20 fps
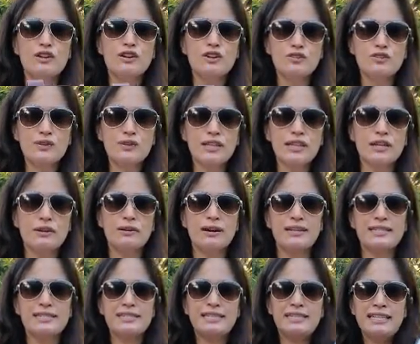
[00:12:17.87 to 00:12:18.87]
Hopefully you
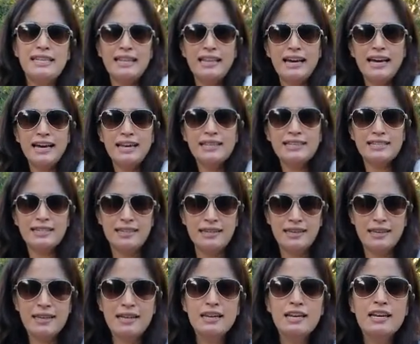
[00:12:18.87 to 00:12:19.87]
got to see that.
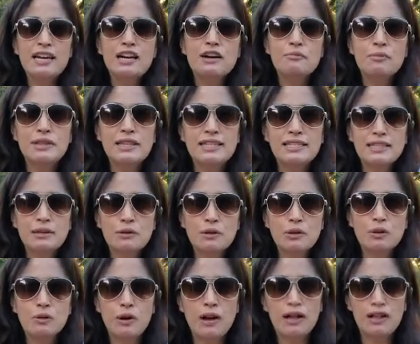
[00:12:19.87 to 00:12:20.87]
But this I would
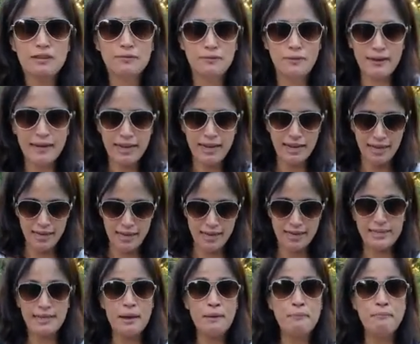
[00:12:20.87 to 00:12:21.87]
qualify
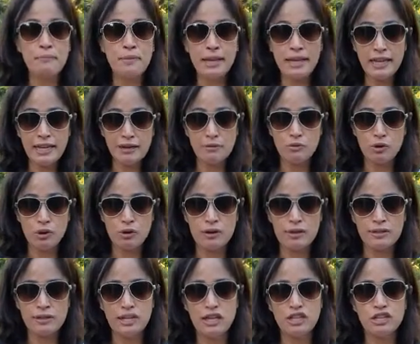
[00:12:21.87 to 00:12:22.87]
as medium
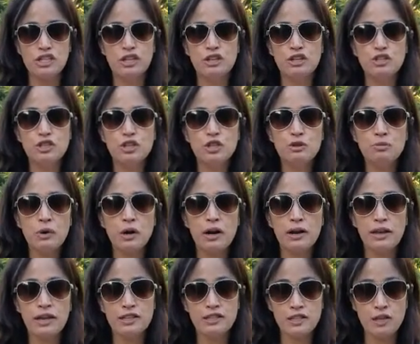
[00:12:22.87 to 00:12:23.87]
organization. 2
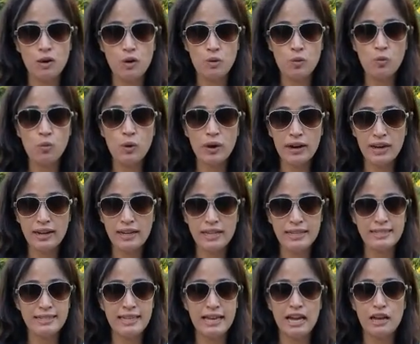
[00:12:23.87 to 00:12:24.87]
pockets, 1 on
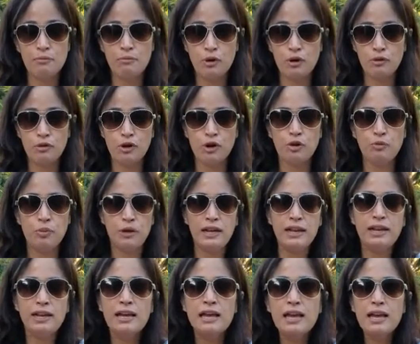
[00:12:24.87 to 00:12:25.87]
each side, both
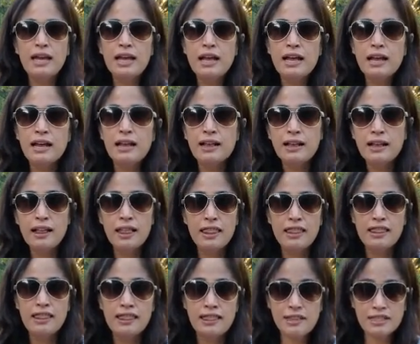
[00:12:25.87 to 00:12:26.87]
open.
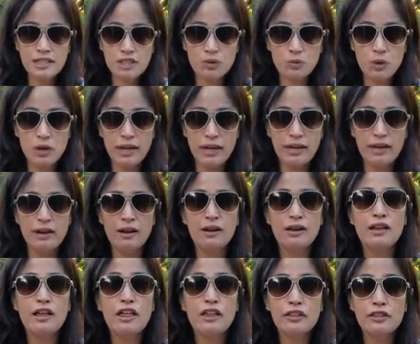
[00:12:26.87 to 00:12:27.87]
This one,
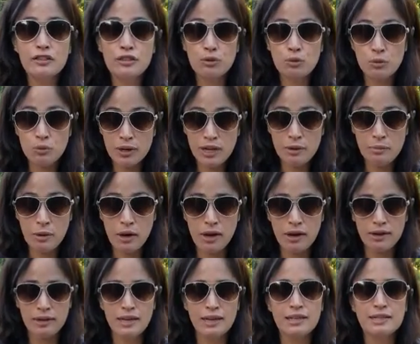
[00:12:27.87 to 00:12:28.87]
3
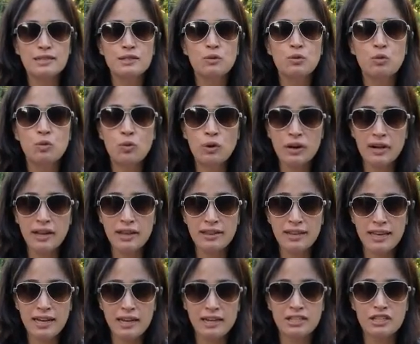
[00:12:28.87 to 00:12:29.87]
pockets, 1 on
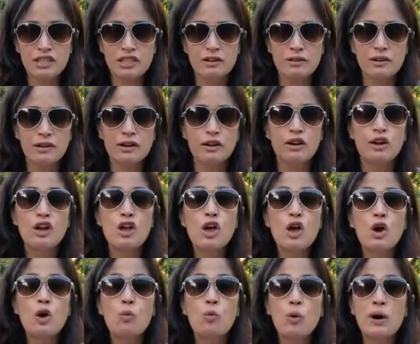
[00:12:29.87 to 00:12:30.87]
the exterior,
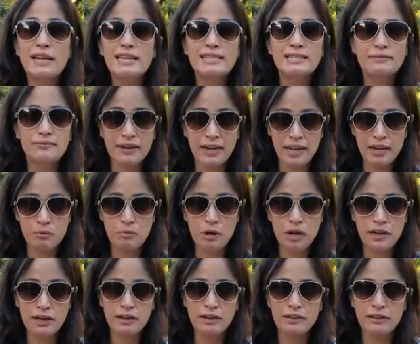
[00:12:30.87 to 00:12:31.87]
1 divided
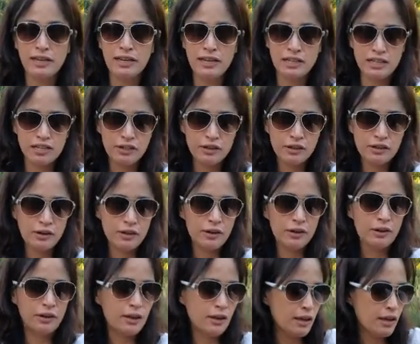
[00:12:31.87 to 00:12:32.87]
pocket on the interior.